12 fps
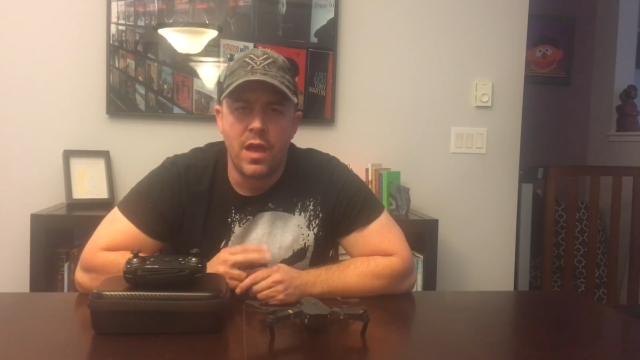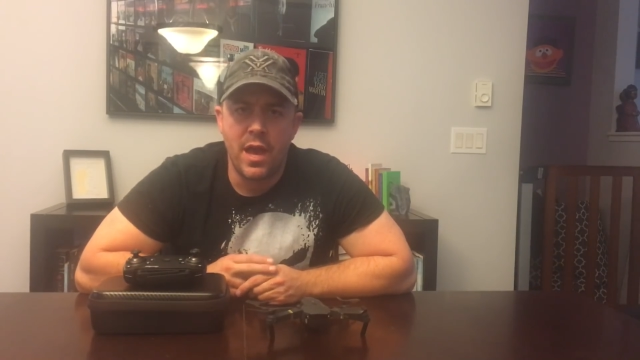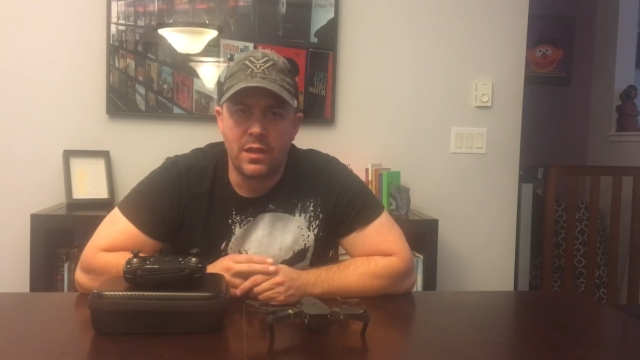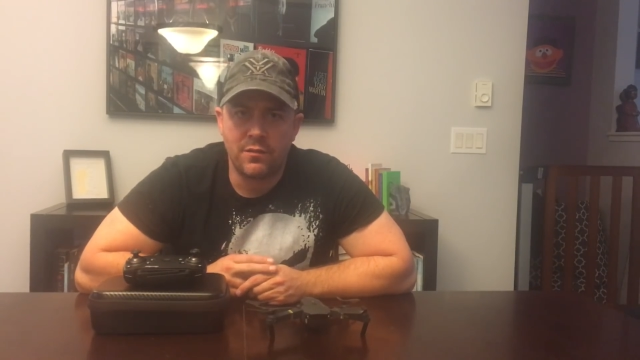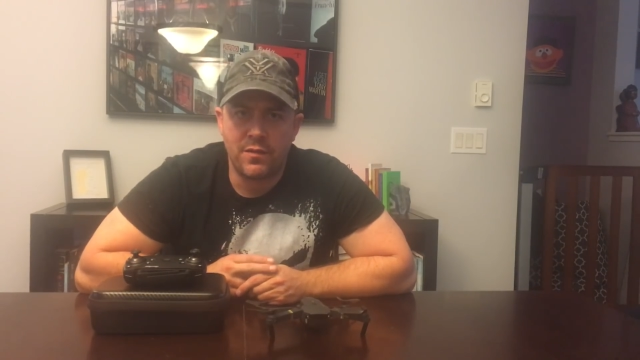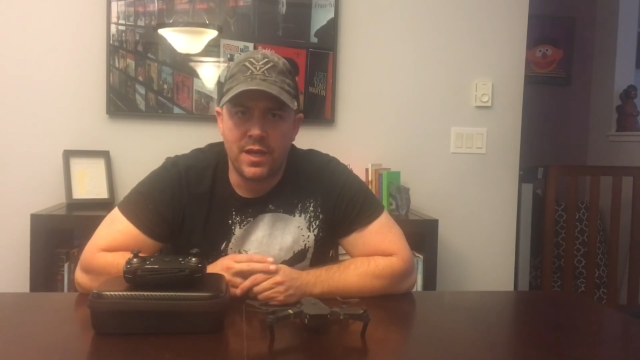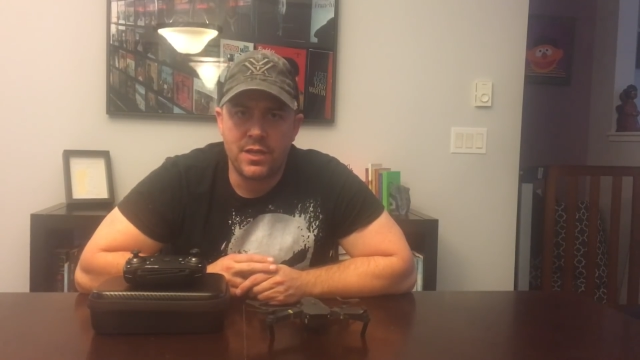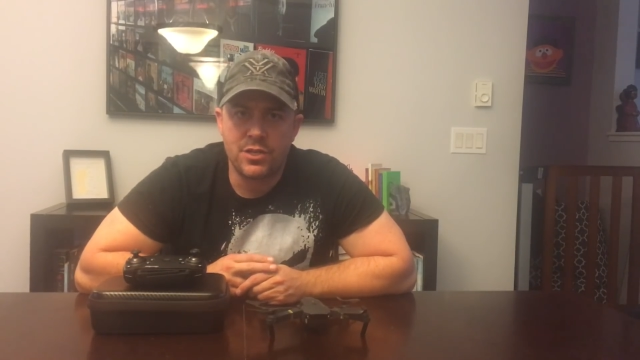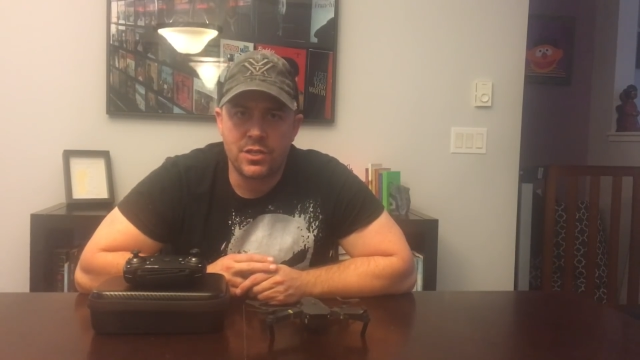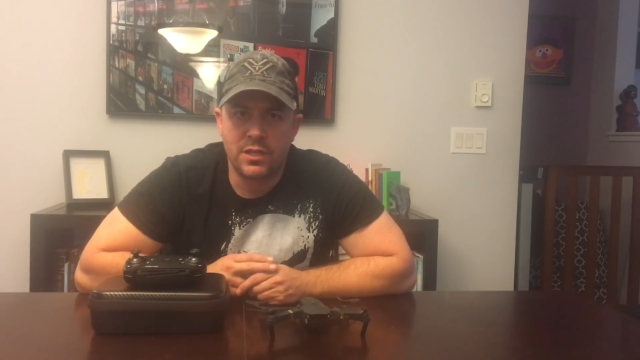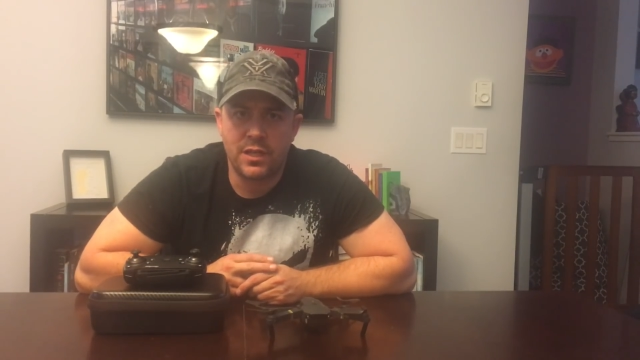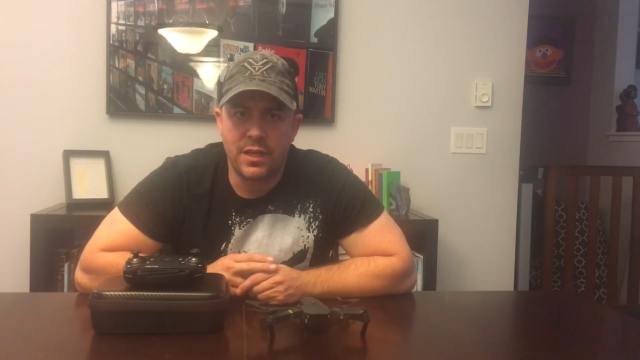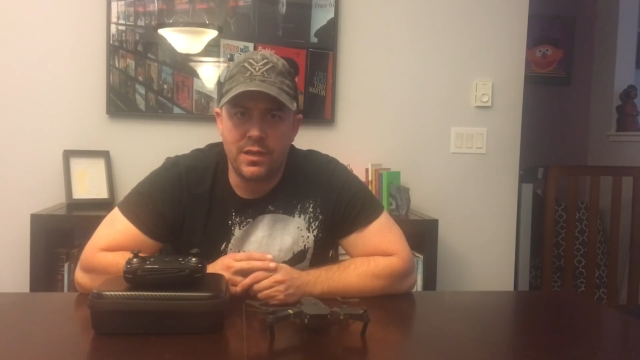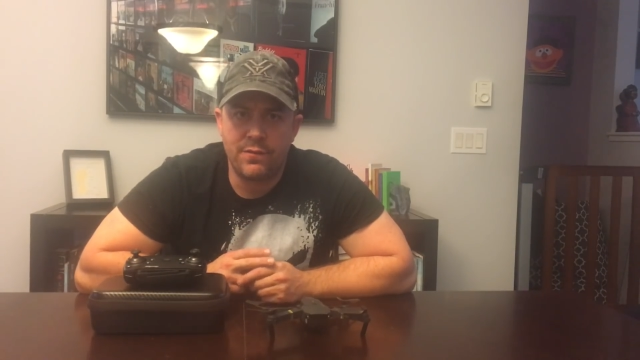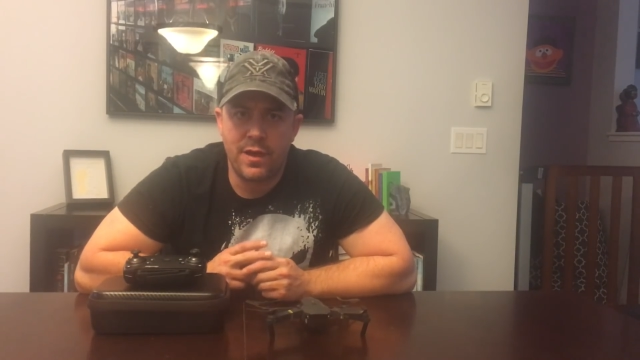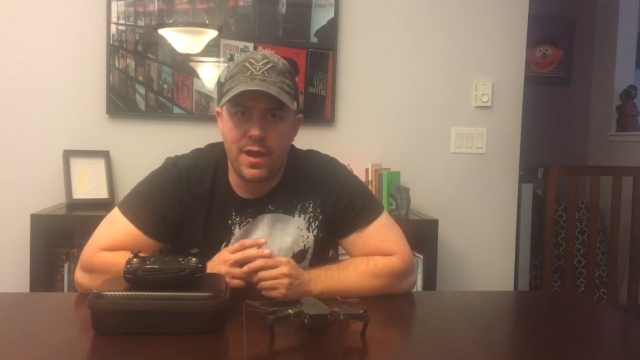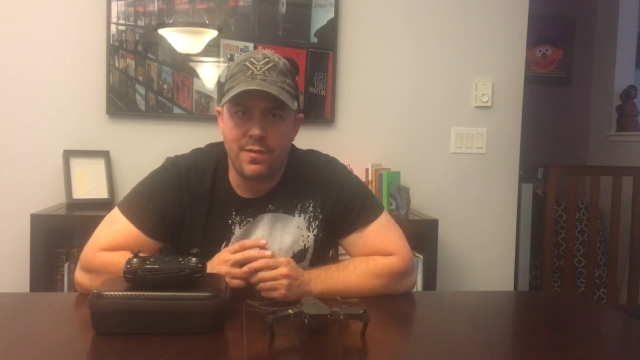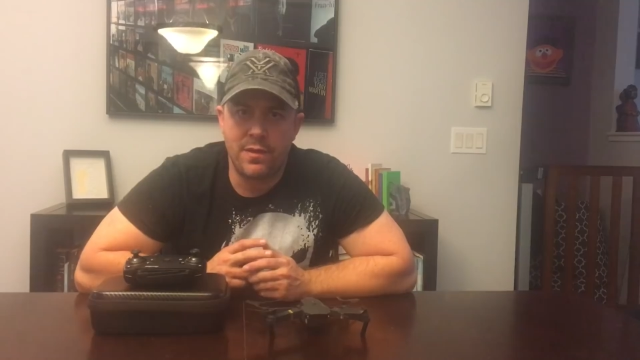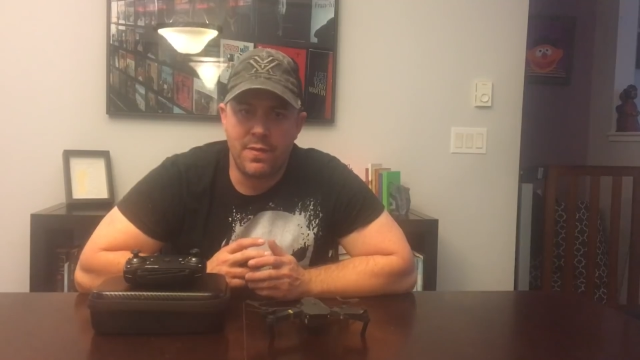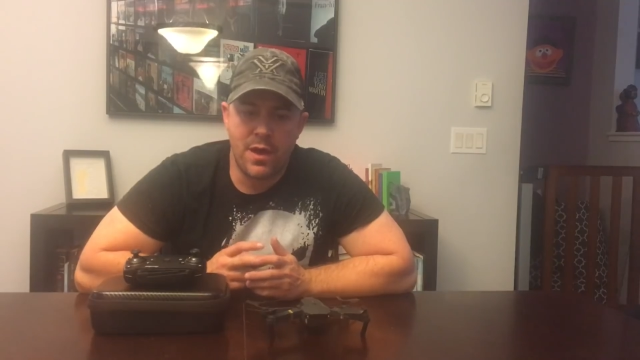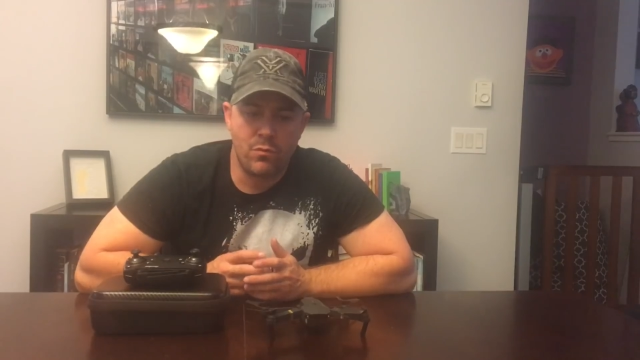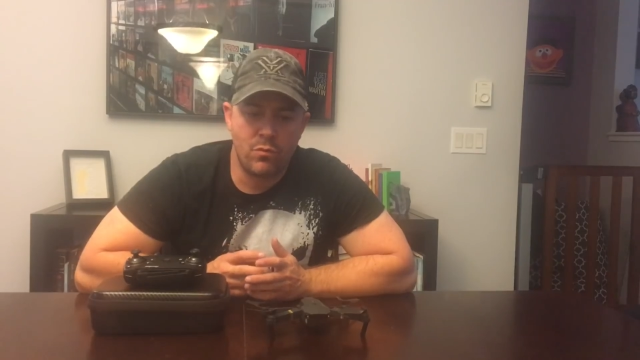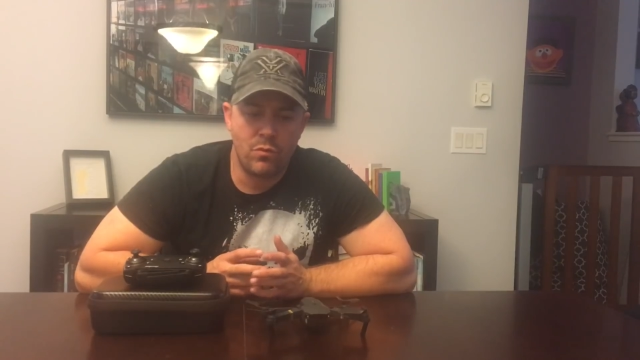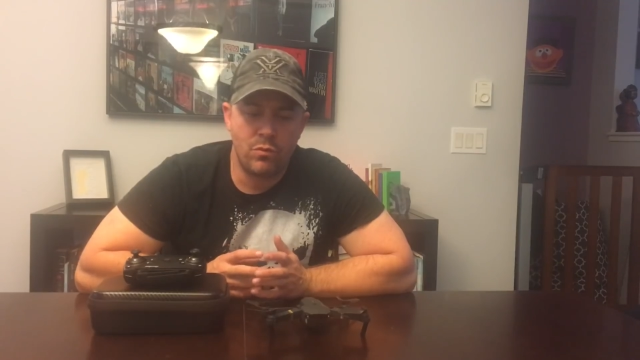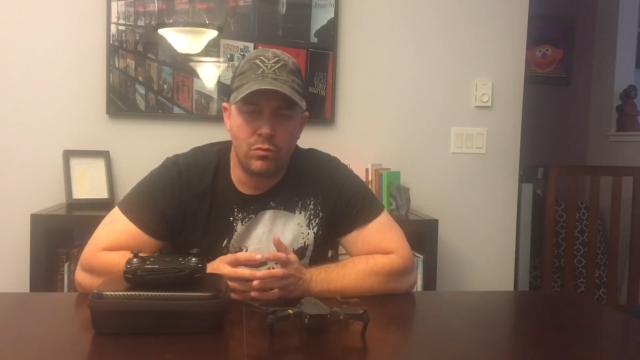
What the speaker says: elevation lever, and then that will